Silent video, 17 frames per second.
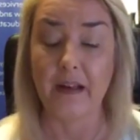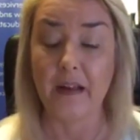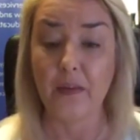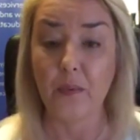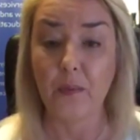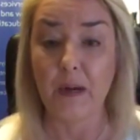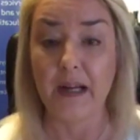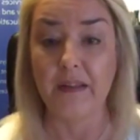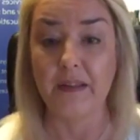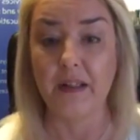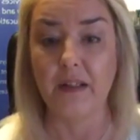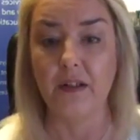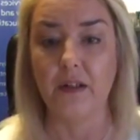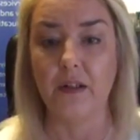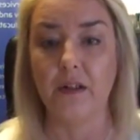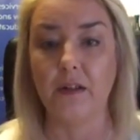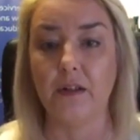way that
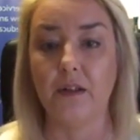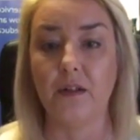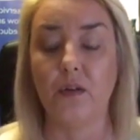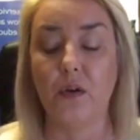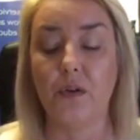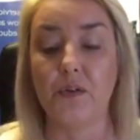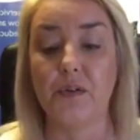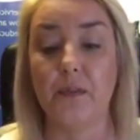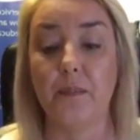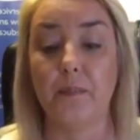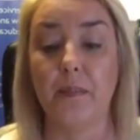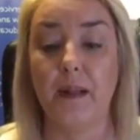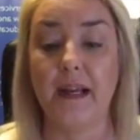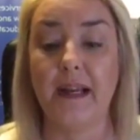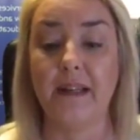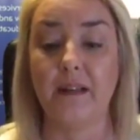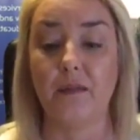you can
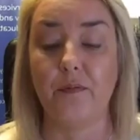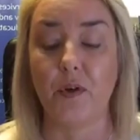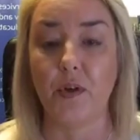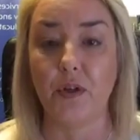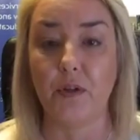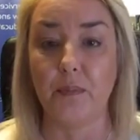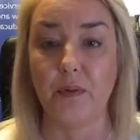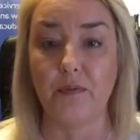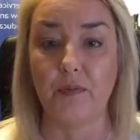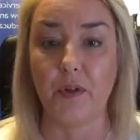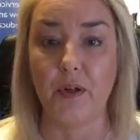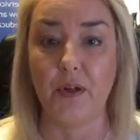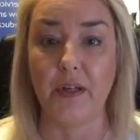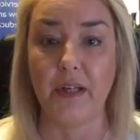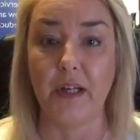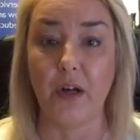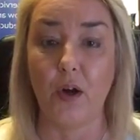contemplate the volume of
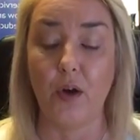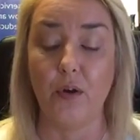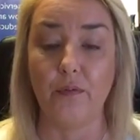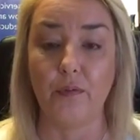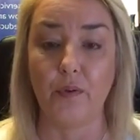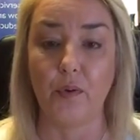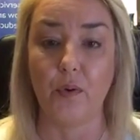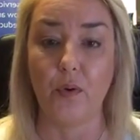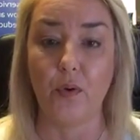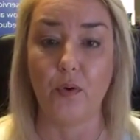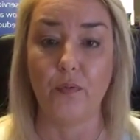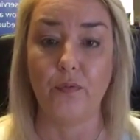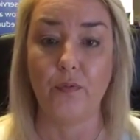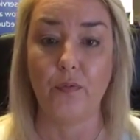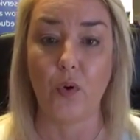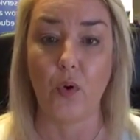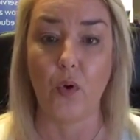learning overall
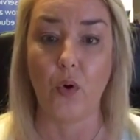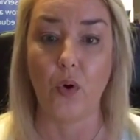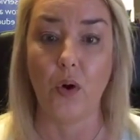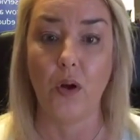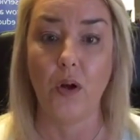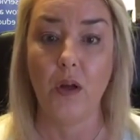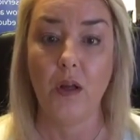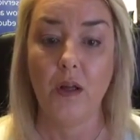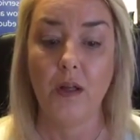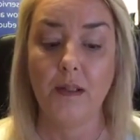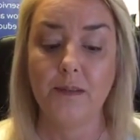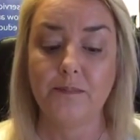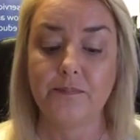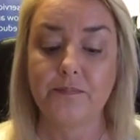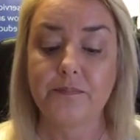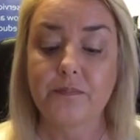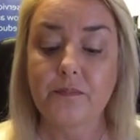for
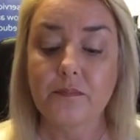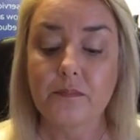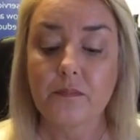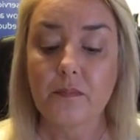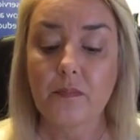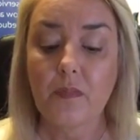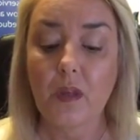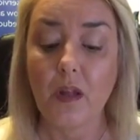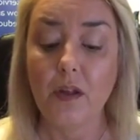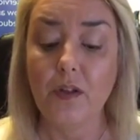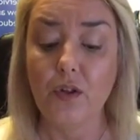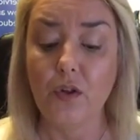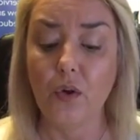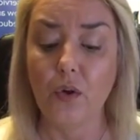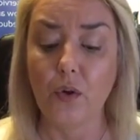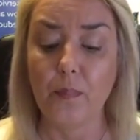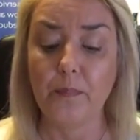
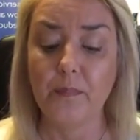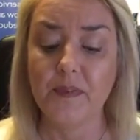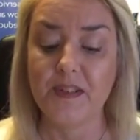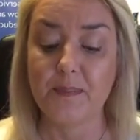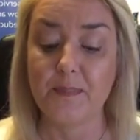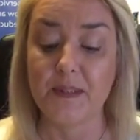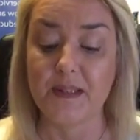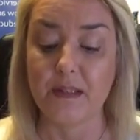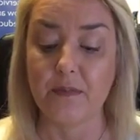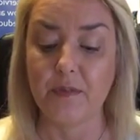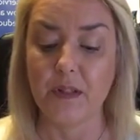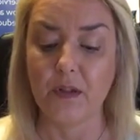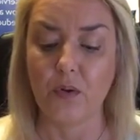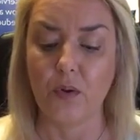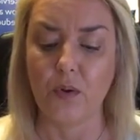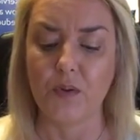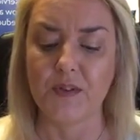your specific
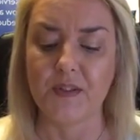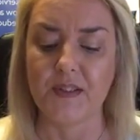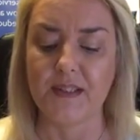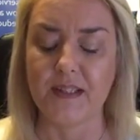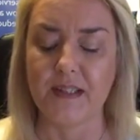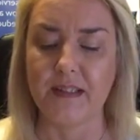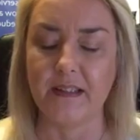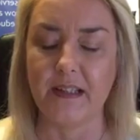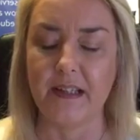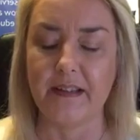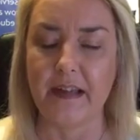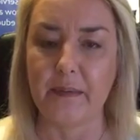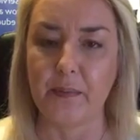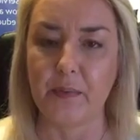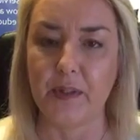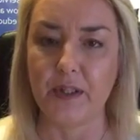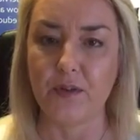courses, and they
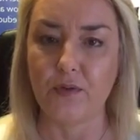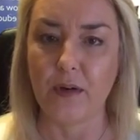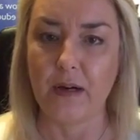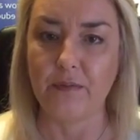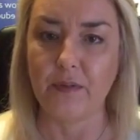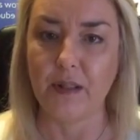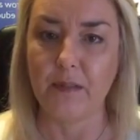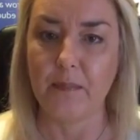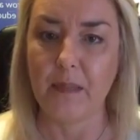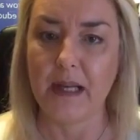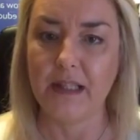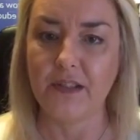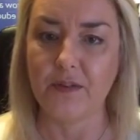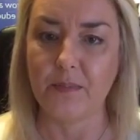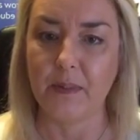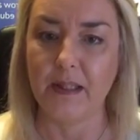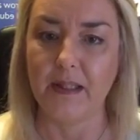were in traffic
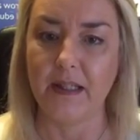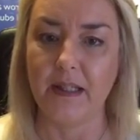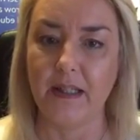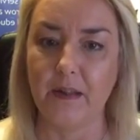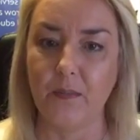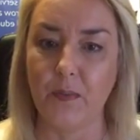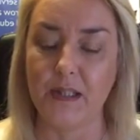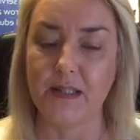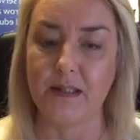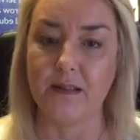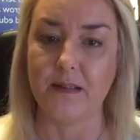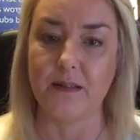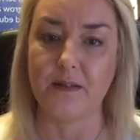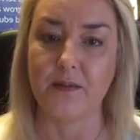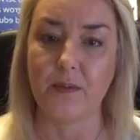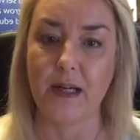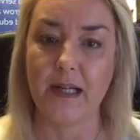management in Western
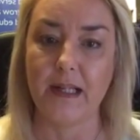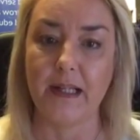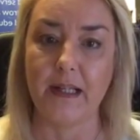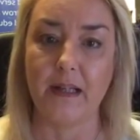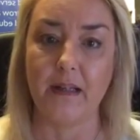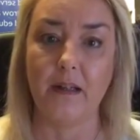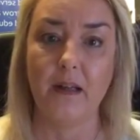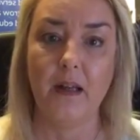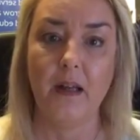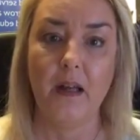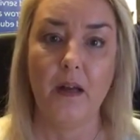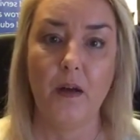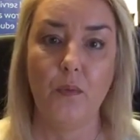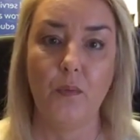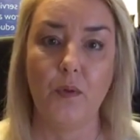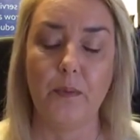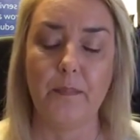Australia,
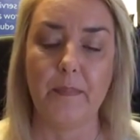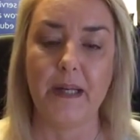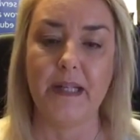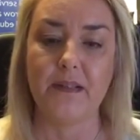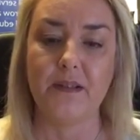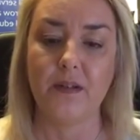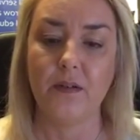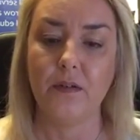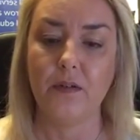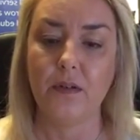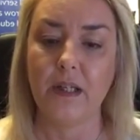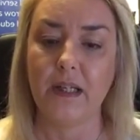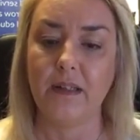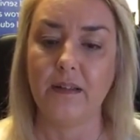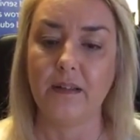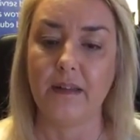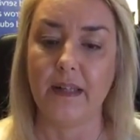would be to look
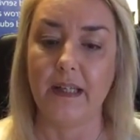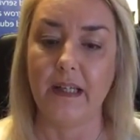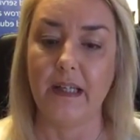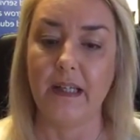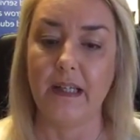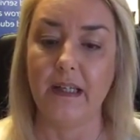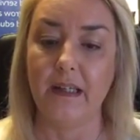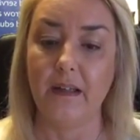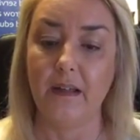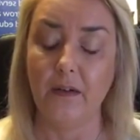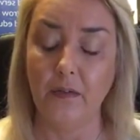at the